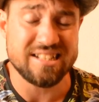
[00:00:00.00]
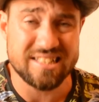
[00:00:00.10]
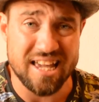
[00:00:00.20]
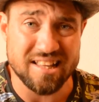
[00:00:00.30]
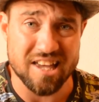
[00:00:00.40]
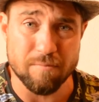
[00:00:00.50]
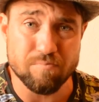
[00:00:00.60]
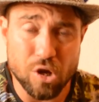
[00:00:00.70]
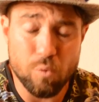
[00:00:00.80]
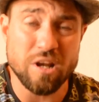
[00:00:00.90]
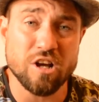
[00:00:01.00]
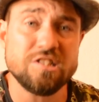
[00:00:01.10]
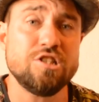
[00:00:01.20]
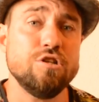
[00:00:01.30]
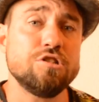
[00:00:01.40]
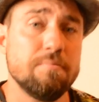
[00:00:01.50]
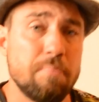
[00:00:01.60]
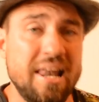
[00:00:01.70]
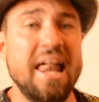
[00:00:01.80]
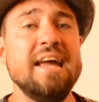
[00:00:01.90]
see them when I choose to
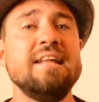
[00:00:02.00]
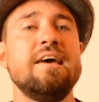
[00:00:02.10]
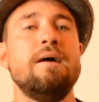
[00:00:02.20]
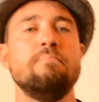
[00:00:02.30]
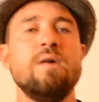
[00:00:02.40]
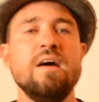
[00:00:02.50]
play them.